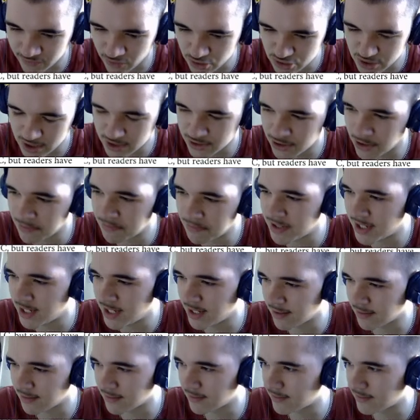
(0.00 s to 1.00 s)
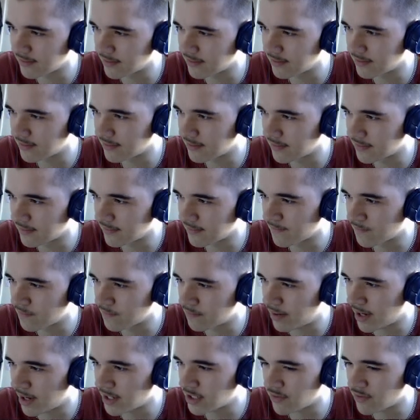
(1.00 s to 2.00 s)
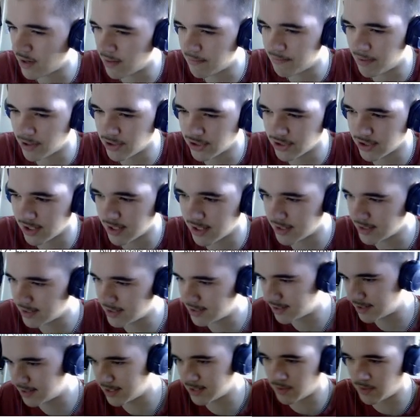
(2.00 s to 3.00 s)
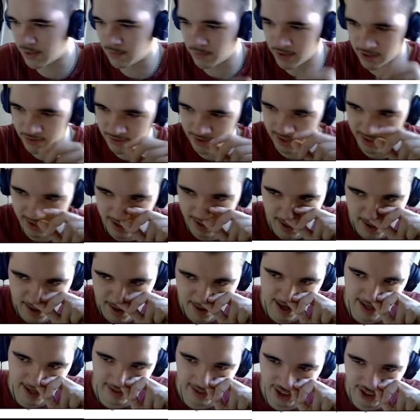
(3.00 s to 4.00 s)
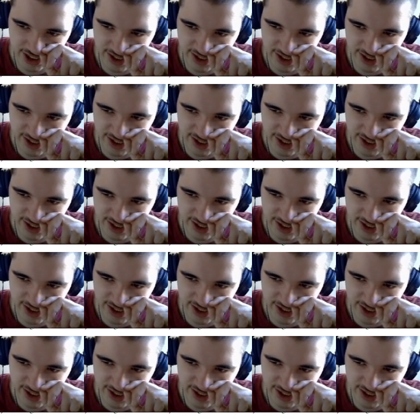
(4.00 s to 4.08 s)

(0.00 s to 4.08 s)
stop being based around punch cards, is what I'm wondering. And, like, shift to